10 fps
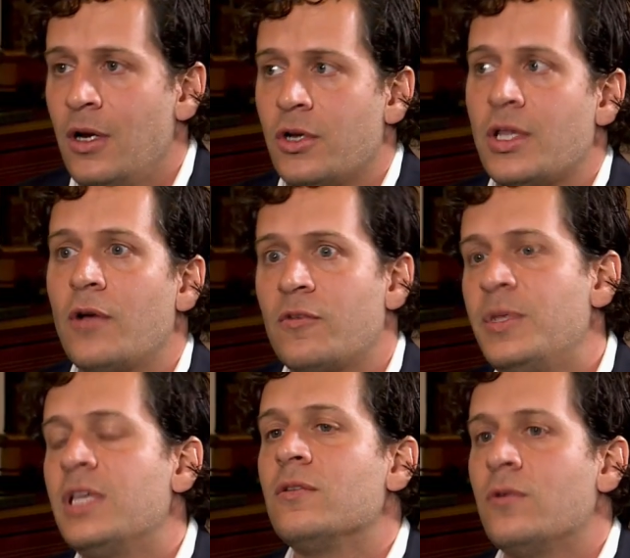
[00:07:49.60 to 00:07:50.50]
are now
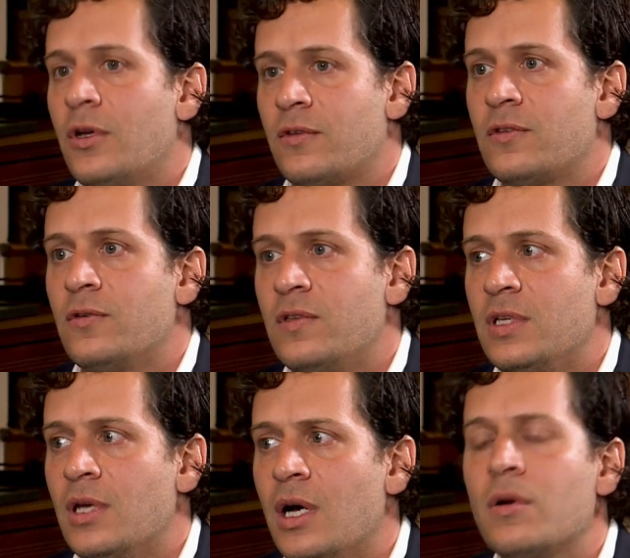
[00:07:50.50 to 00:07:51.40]
speaking to us to
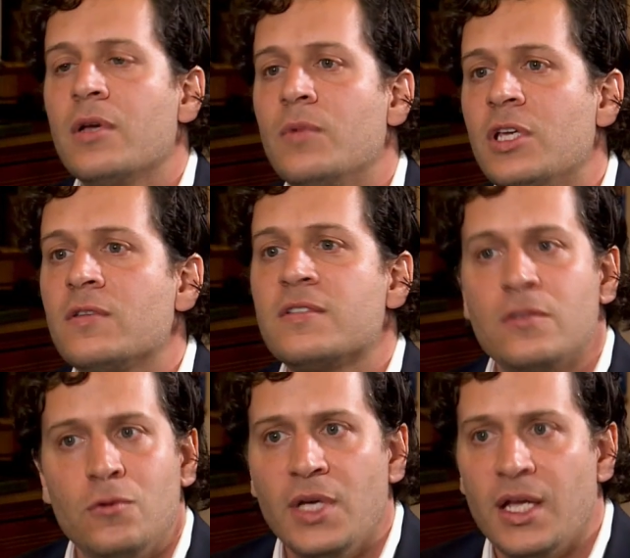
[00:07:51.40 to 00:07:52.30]
see how can we
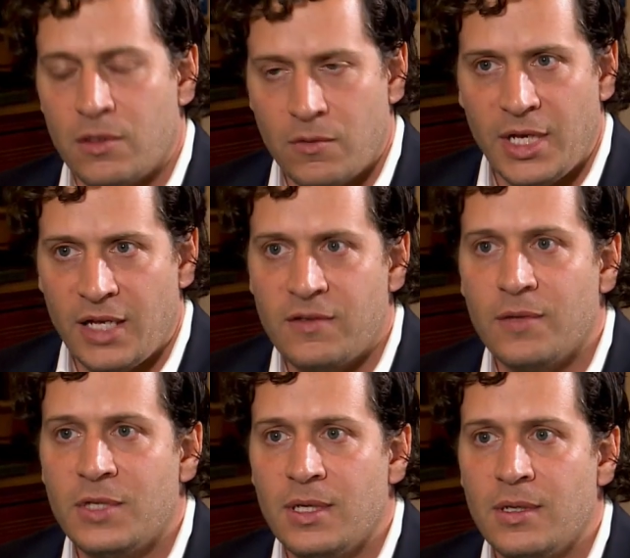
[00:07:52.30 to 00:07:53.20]
together create
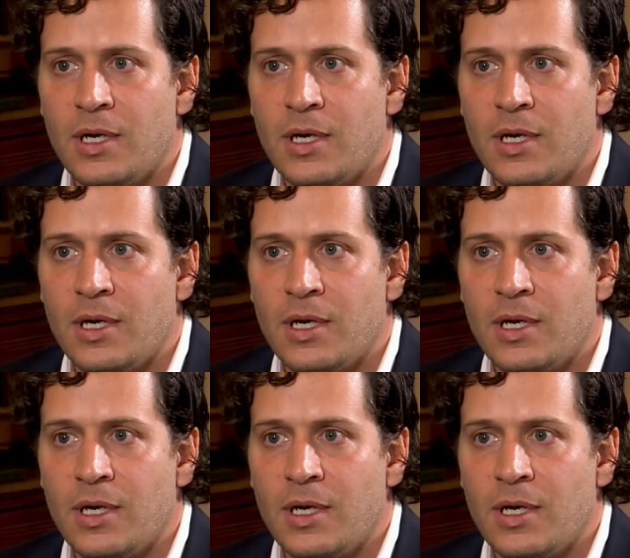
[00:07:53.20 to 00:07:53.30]
something?